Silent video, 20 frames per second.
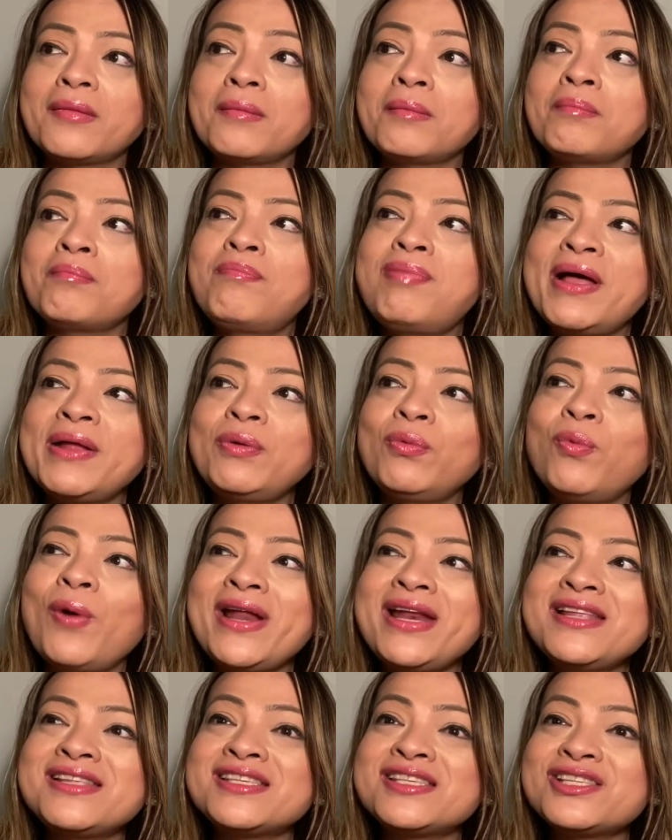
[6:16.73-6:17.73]
but
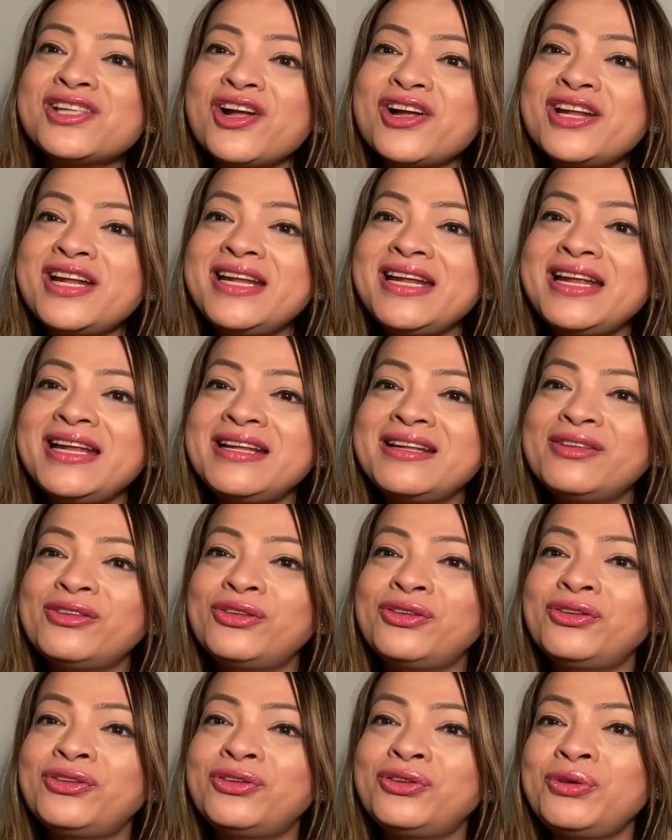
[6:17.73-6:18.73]
when it started in
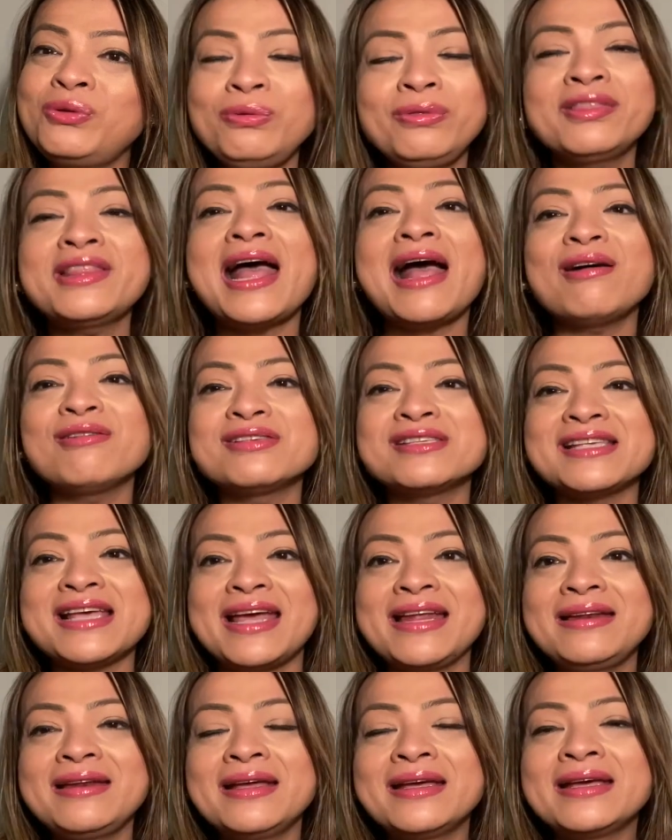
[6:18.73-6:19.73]

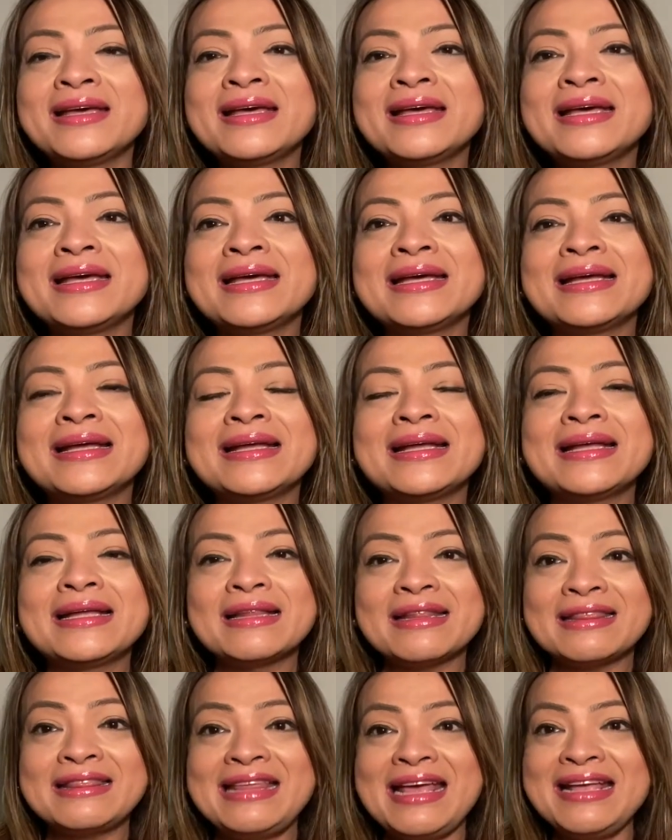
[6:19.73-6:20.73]
2000,
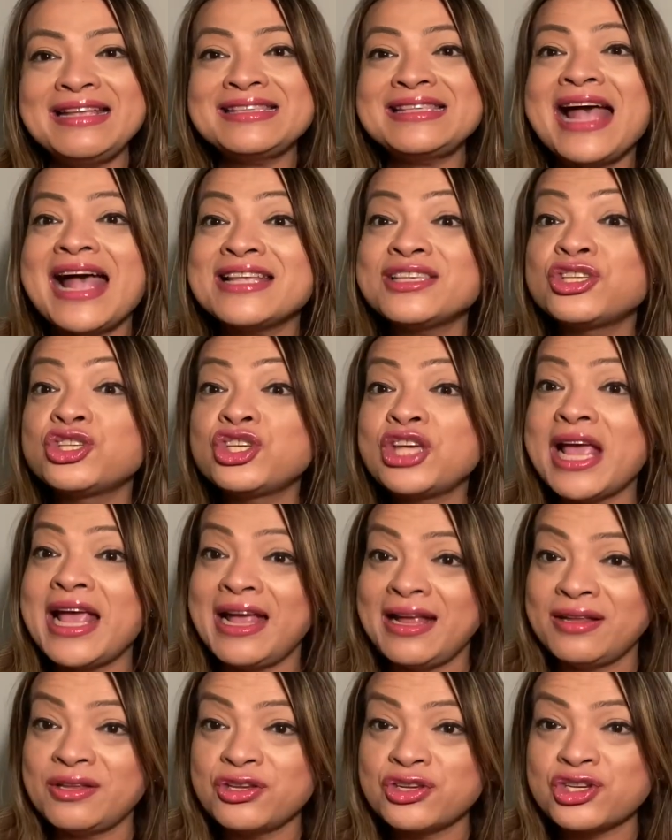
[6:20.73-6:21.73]
things has
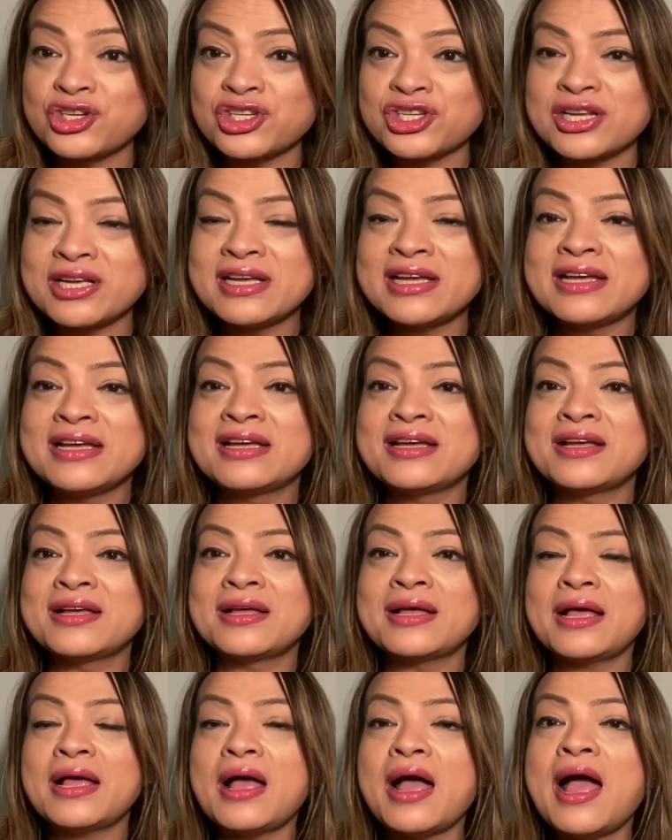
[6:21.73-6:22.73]
changed
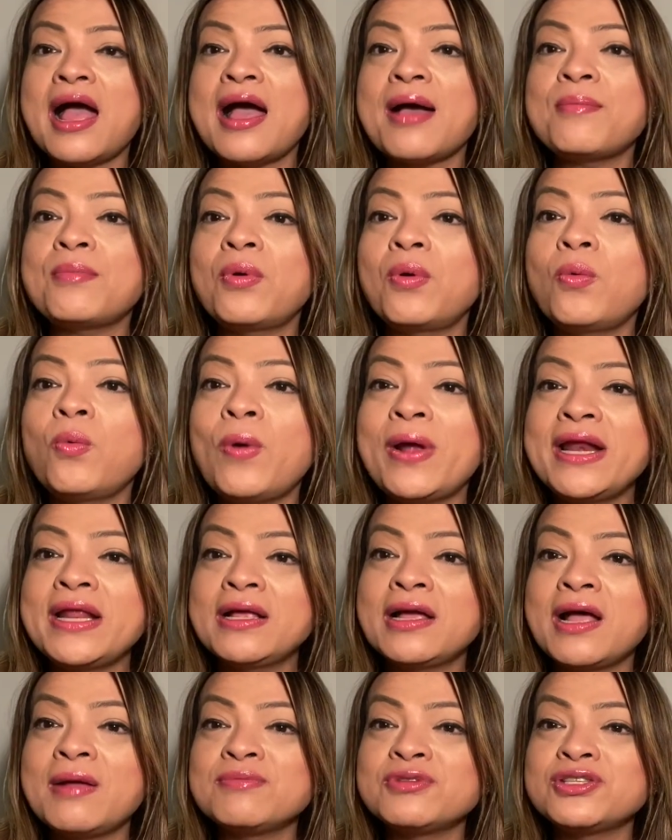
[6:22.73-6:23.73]
when it
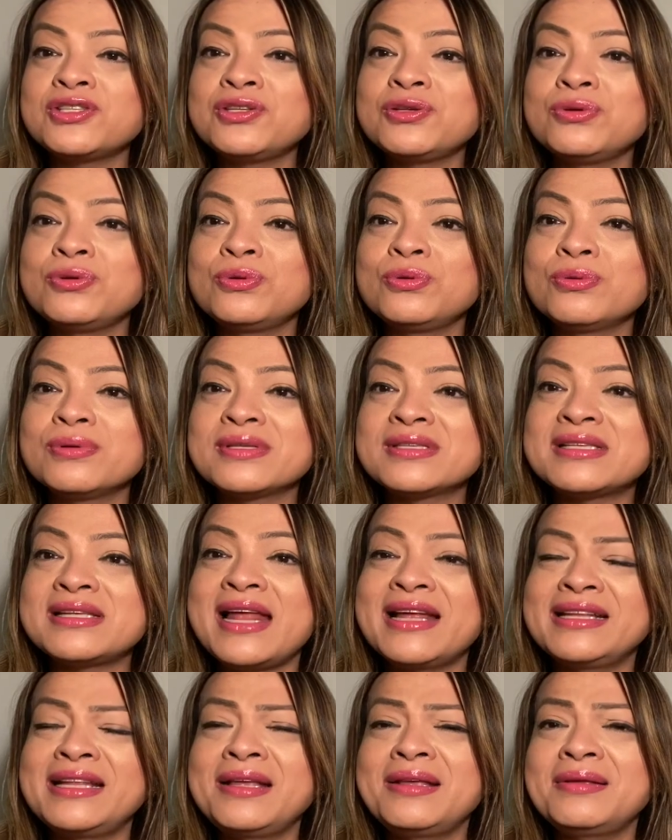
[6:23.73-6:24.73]
comes to
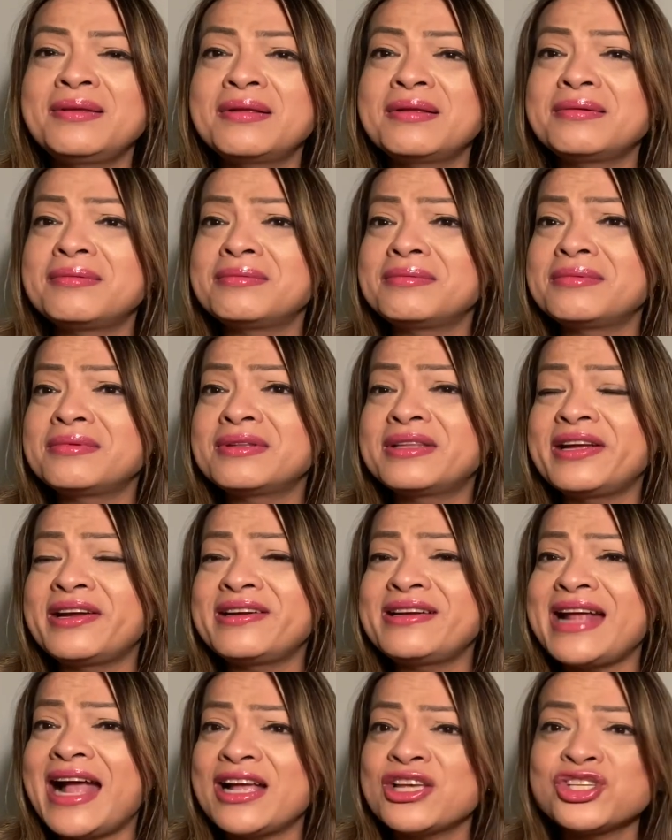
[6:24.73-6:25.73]
selecting their
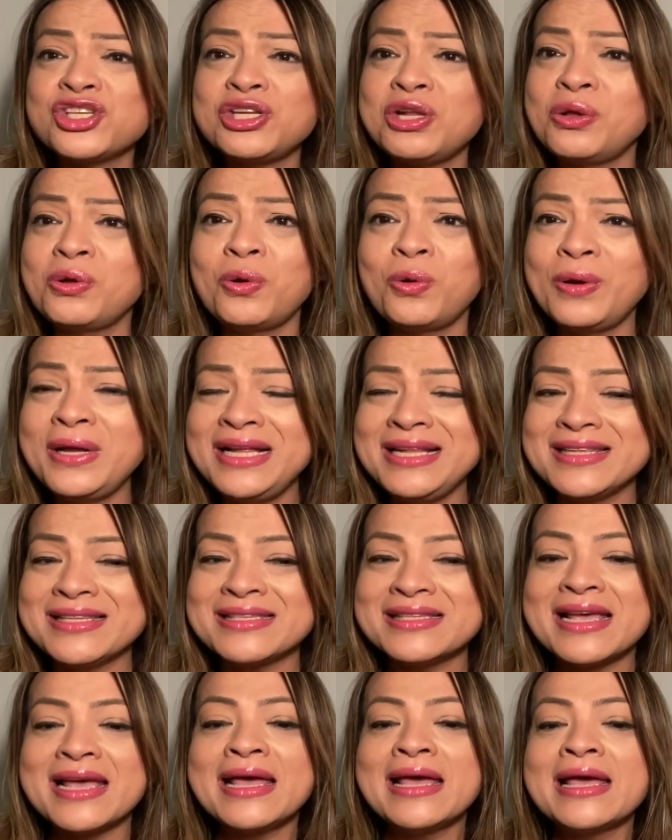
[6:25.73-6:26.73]
national
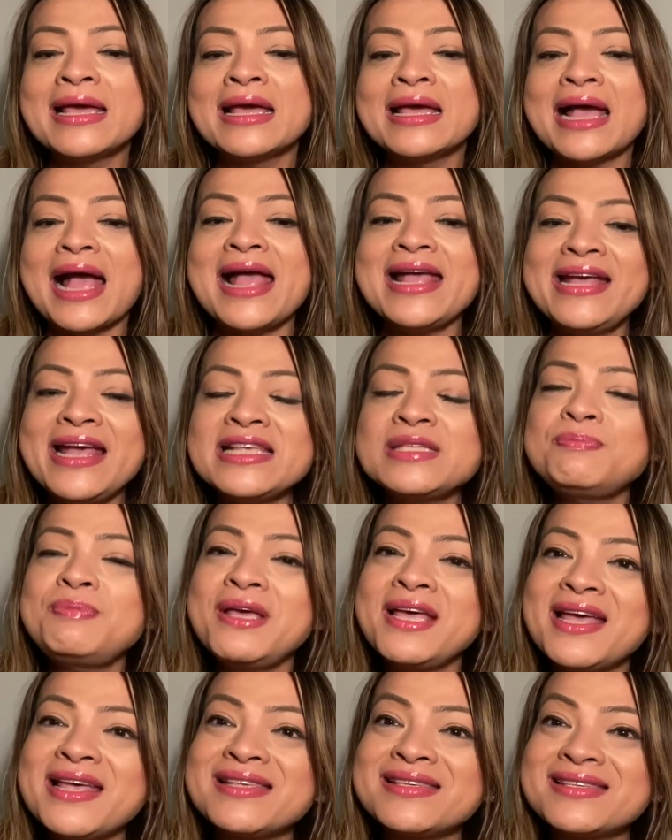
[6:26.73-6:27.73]
queens. I guess
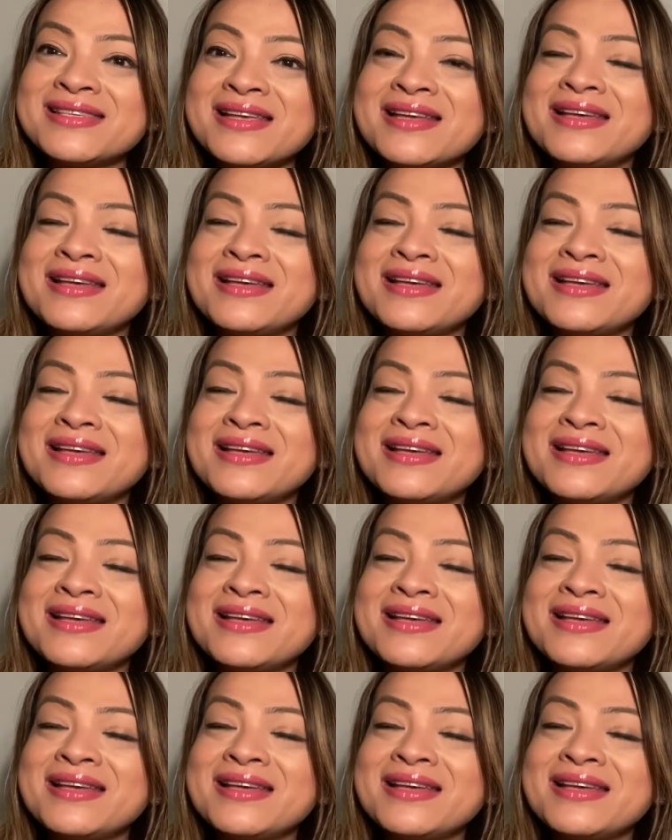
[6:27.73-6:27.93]
because